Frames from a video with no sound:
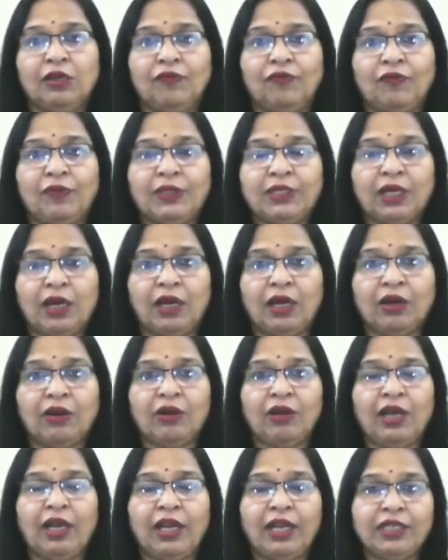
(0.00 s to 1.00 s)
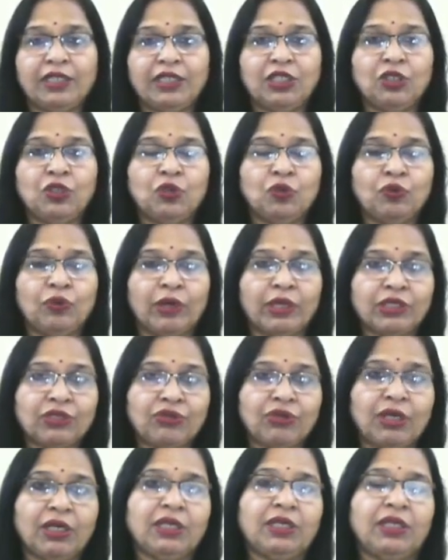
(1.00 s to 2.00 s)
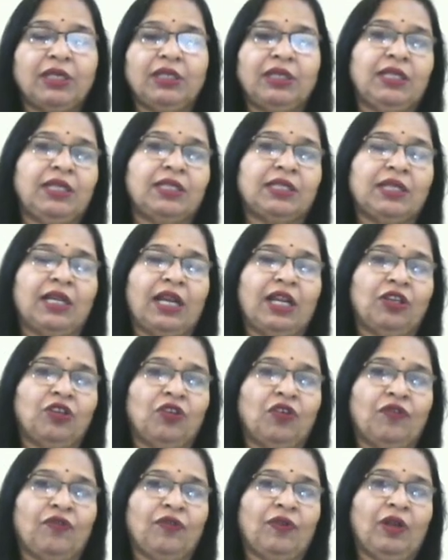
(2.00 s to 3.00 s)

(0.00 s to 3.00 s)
which are relating to restricting these kind of